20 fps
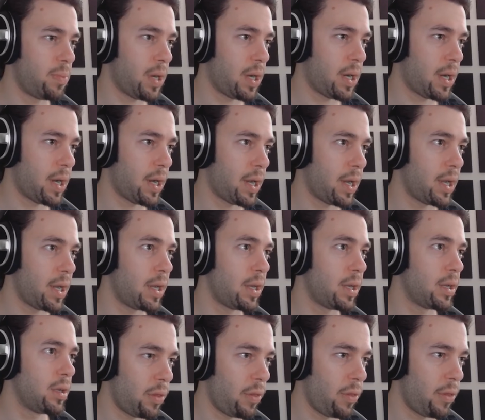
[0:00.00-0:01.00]

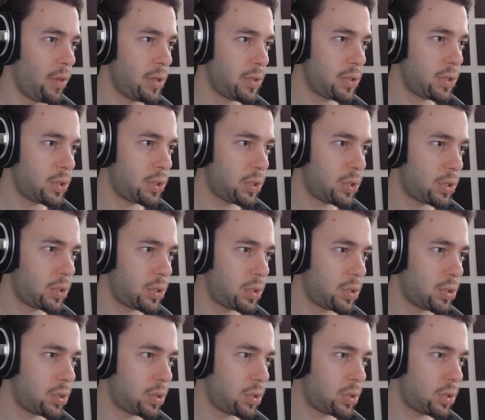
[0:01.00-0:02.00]
by
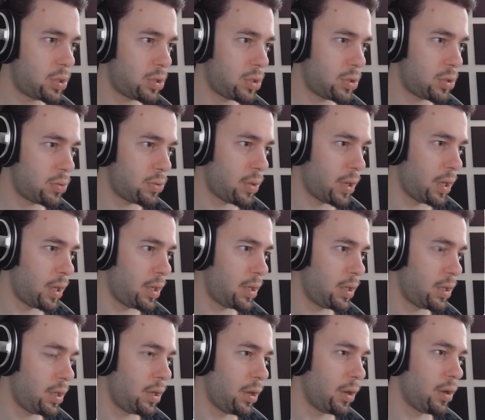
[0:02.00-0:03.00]
this right
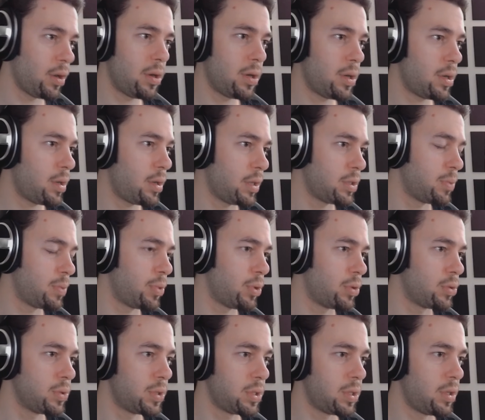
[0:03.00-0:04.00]
here, I
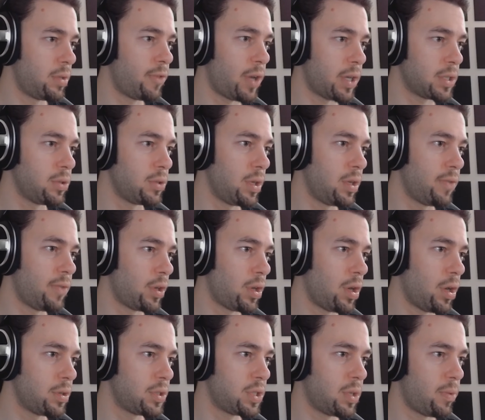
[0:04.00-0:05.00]
suppose. In fact, you can even
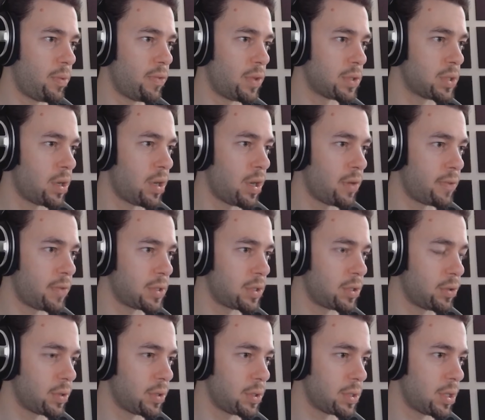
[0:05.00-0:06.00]
cut some of this off and
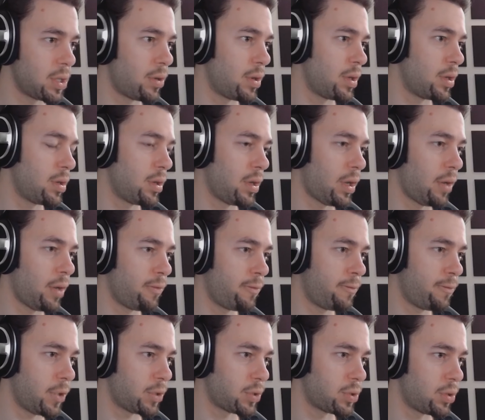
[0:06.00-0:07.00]
still consider it a
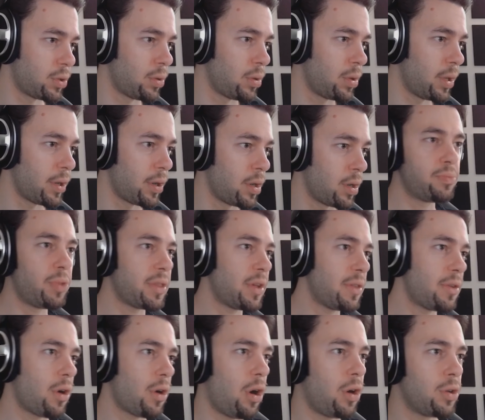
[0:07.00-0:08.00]
functional letter. But
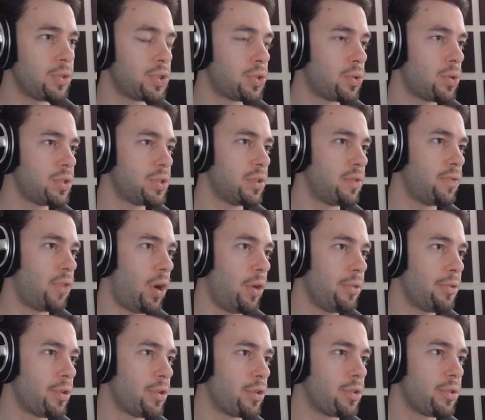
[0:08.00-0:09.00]
then there are all sorts of
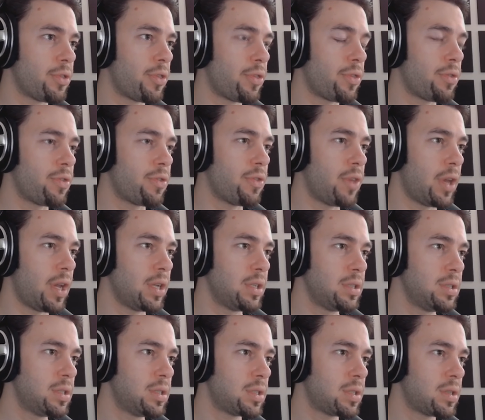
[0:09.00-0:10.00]
other
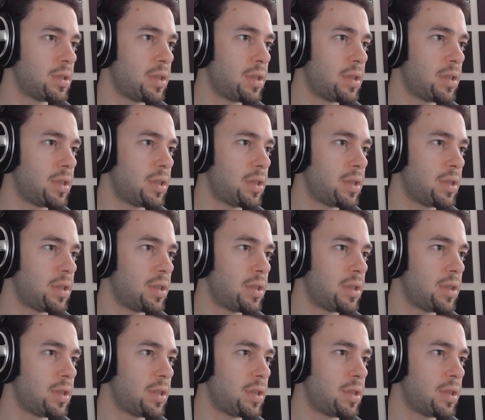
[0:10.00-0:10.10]
things